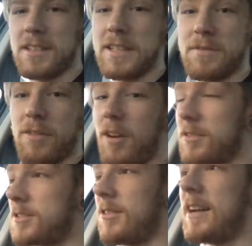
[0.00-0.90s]
to these
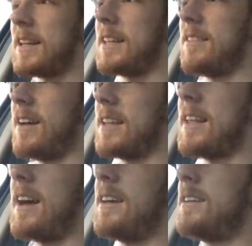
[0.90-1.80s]
vlogs or anything like
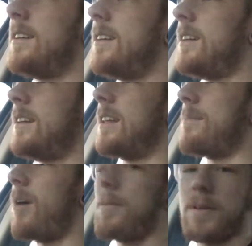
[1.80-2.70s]
that. They
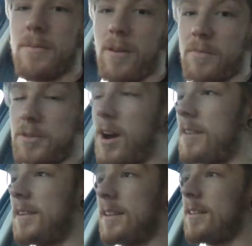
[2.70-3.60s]
might be while I'm
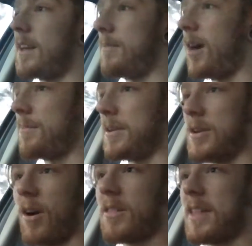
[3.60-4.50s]
driving. They might be
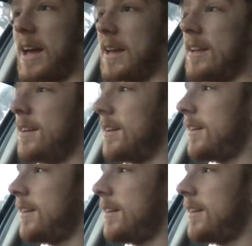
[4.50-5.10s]
not. They